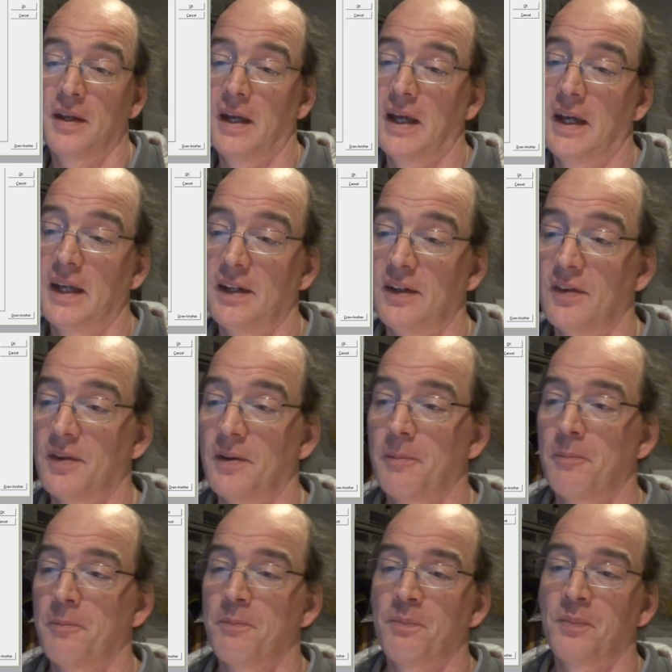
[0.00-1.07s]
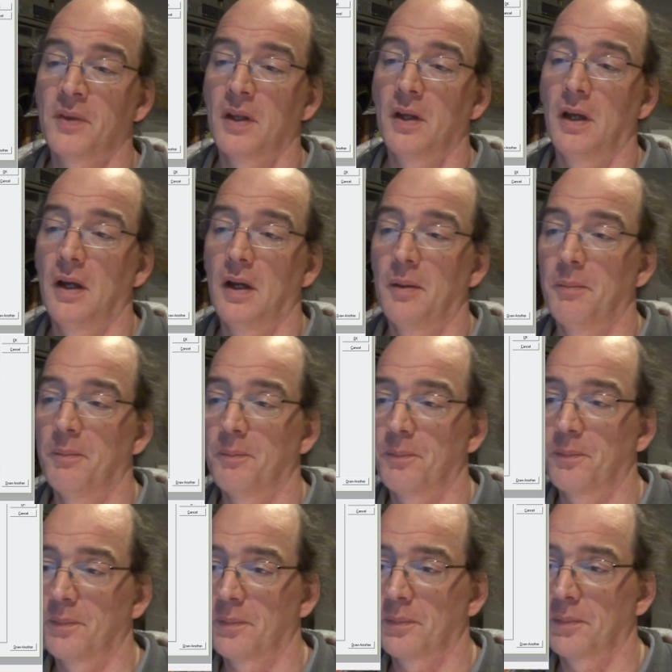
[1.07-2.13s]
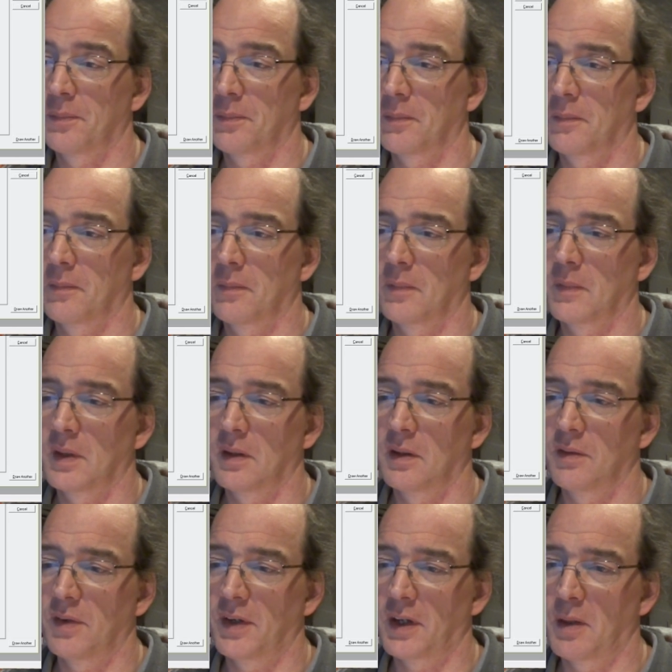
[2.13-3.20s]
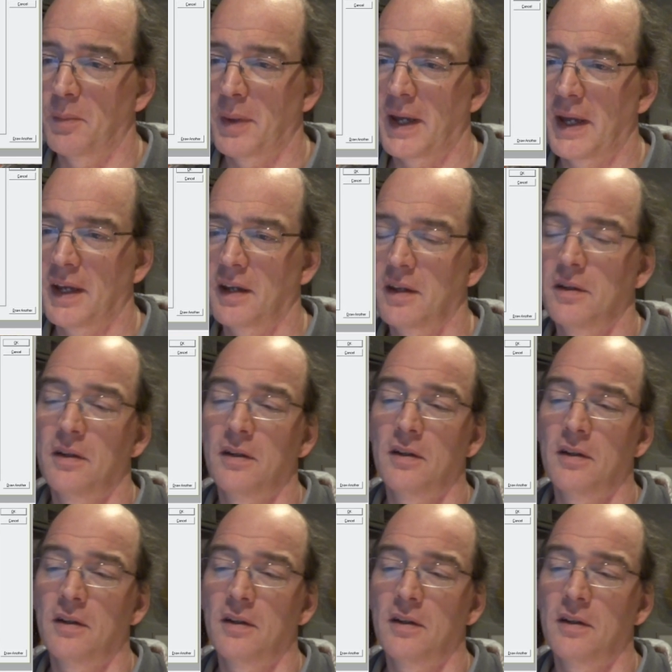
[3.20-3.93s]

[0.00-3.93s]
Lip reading: And if I go back,